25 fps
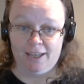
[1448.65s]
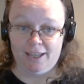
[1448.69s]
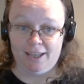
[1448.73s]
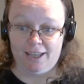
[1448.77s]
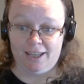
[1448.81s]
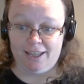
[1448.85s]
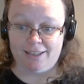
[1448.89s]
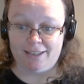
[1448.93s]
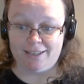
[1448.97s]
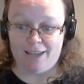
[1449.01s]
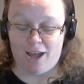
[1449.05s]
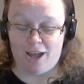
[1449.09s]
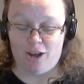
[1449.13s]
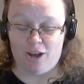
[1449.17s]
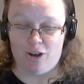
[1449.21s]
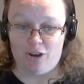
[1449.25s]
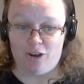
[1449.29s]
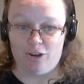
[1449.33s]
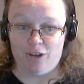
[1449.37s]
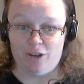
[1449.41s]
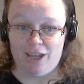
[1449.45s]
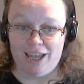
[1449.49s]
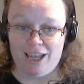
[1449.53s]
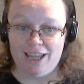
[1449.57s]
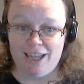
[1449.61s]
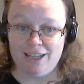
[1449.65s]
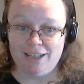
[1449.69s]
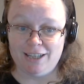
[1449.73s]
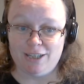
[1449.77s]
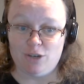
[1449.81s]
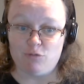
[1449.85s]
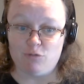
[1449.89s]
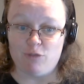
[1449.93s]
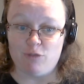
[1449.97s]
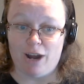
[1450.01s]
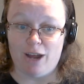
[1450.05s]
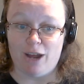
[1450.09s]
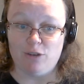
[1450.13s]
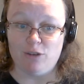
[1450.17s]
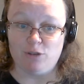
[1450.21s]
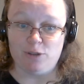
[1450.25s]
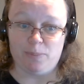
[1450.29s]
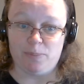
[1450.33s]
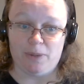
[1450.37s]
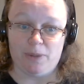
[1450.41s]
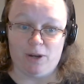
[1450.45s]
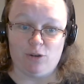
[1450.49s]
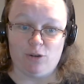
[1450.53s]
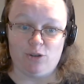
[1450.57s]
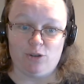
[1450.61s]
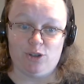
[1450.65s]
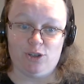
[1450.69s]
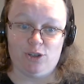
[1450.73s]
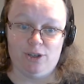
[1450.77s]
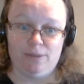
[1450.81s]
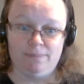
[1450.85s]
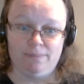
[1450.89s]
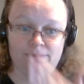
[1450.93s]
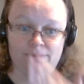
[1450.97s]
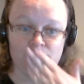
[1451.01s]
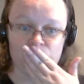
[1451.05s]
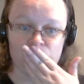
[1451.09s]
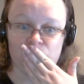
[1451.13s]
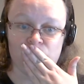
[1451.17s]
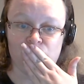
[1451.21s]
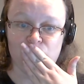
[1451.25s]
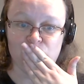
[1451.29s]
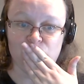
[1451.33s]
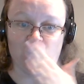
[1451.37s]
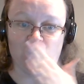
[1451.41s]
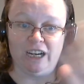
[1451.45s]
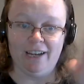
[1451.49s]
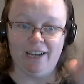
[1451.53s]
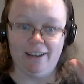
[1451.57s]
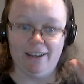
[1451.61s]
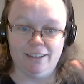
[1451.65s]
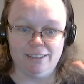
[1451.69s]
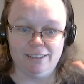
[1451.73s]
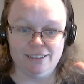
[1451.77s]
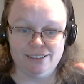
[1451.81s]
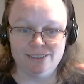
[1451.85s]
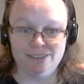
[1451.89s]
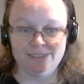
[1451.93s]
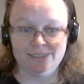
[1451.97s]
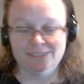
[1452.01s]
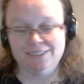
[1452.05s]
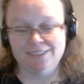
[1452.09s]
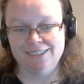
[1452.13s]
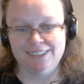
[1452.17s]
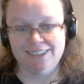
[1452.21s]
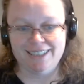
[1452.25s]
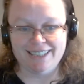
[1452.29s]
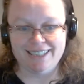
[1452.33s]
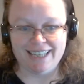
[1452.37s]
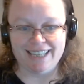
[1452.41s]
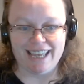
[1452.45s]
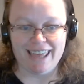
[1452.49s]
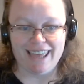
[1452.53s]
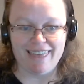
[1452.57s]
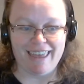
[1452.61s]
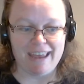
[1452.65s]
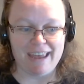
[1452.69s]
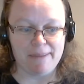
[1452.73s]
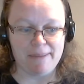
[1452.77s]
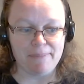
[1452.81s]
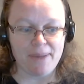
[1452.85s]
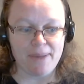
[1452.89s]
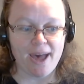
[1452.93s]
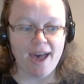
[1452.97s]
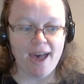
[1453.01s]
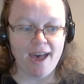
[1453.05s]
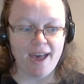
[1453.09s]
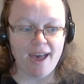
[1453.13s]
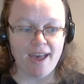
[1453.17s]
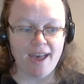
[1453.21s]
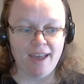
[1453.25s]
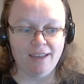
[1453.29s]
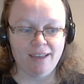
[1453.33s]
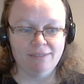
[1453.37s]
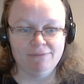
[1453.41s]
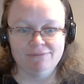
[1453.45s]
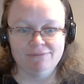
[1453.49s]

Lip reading: It's our inter-round bout. Mwah. See you then. Bye.